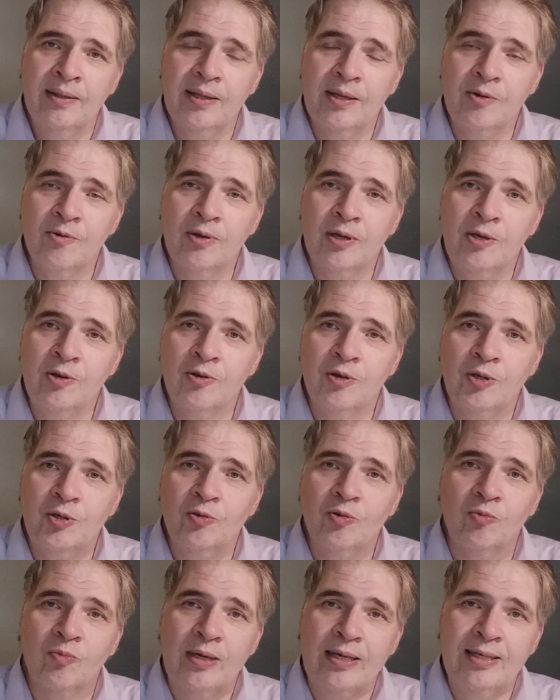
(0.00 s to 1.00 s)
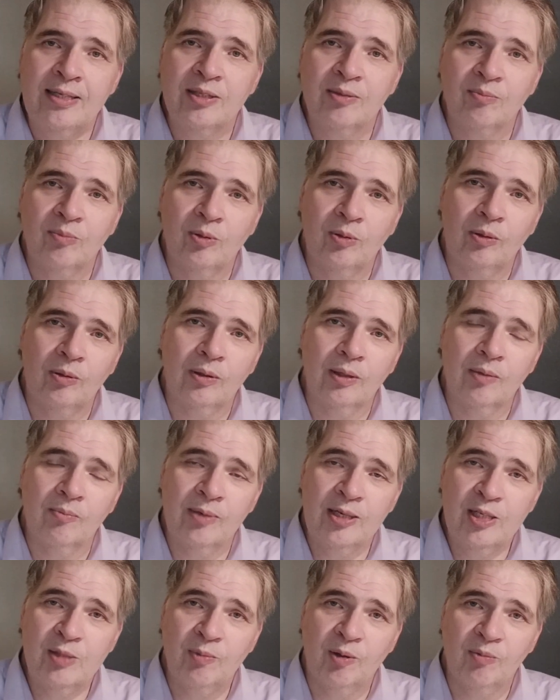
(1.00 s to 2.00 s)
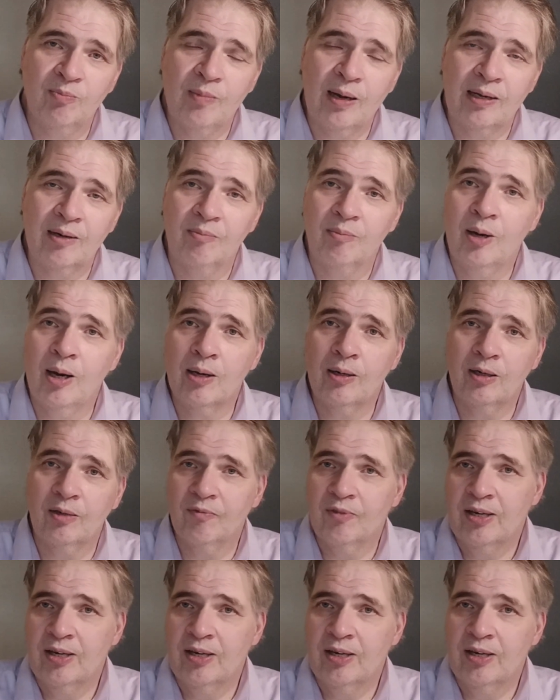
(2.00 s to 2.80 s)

You can do a reasonable amount of model.